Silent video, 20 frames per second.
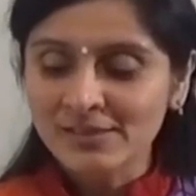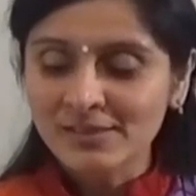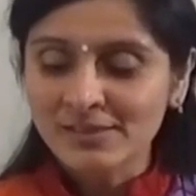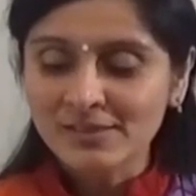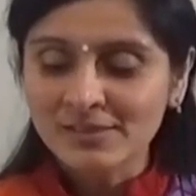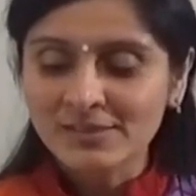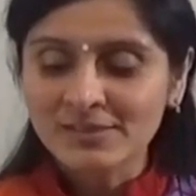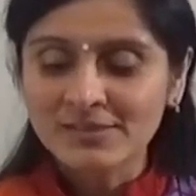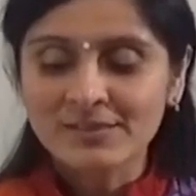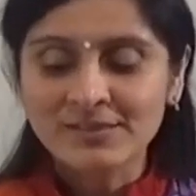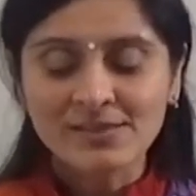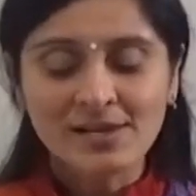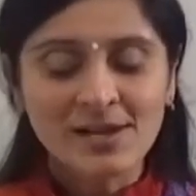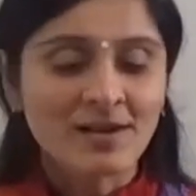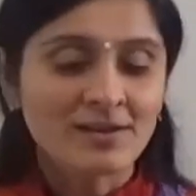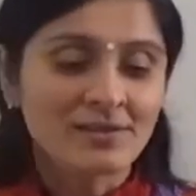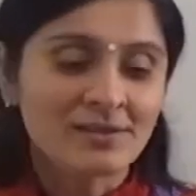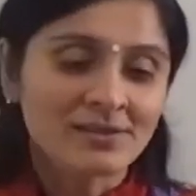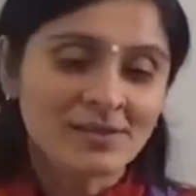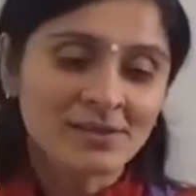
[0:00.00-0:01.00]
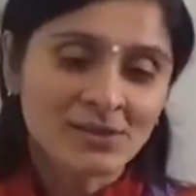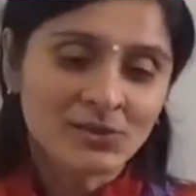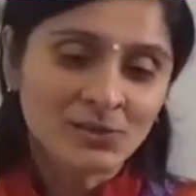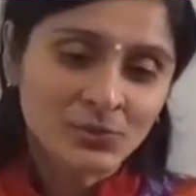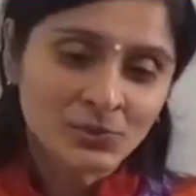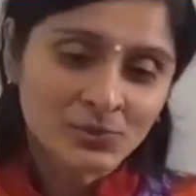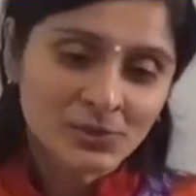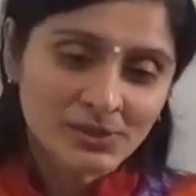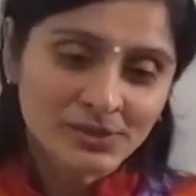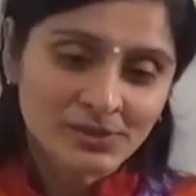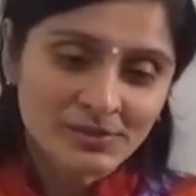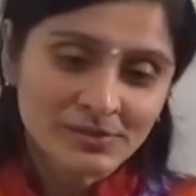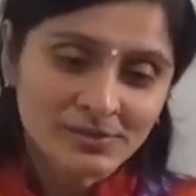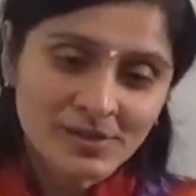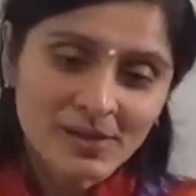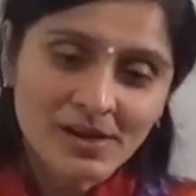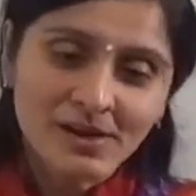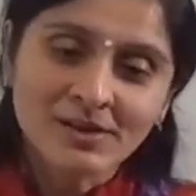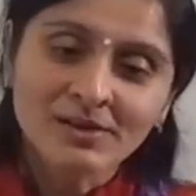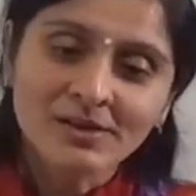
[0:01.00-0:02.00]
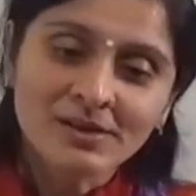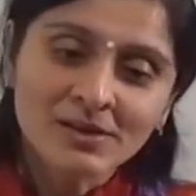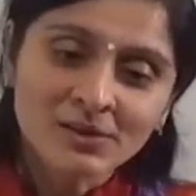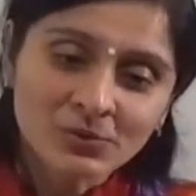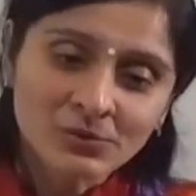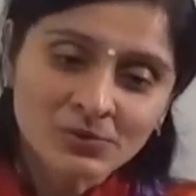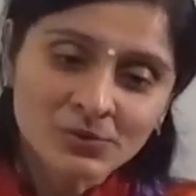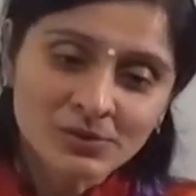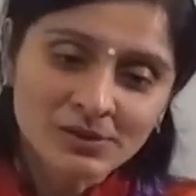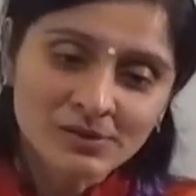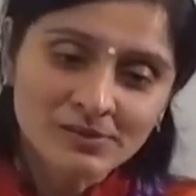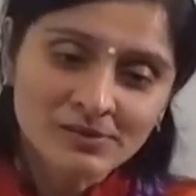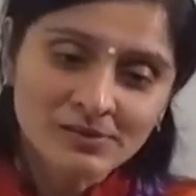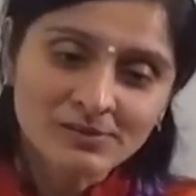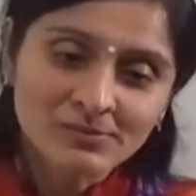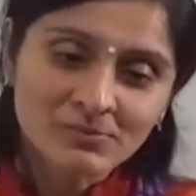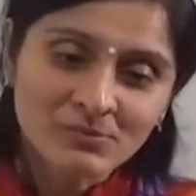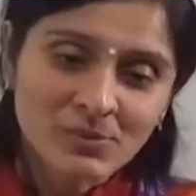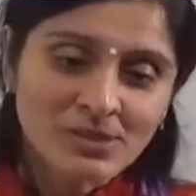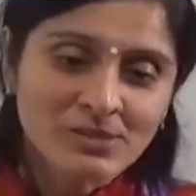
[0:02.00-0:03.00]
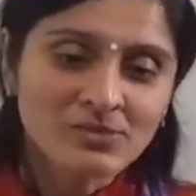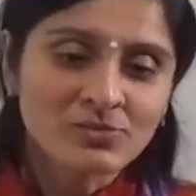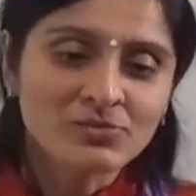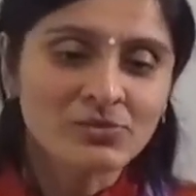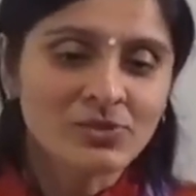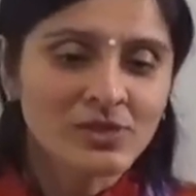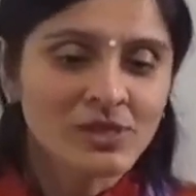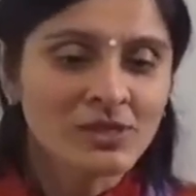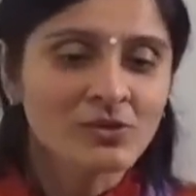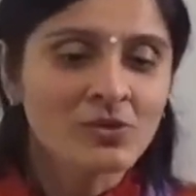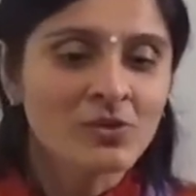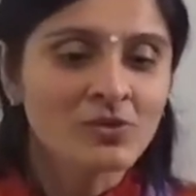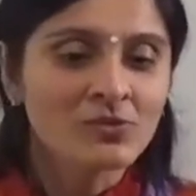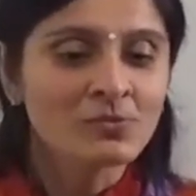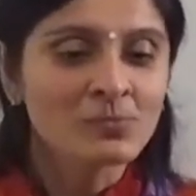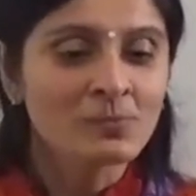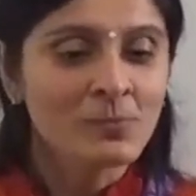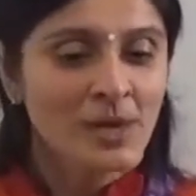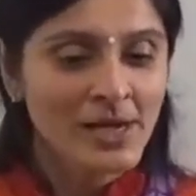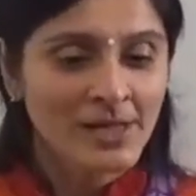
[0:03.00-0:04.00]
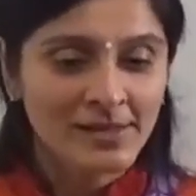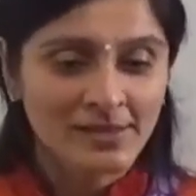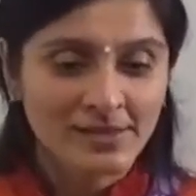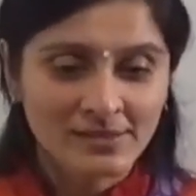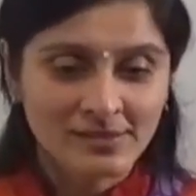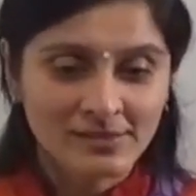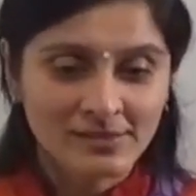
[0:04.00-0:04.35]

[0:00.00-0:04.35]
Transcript: is undiluted. Undiluted means free of Maya.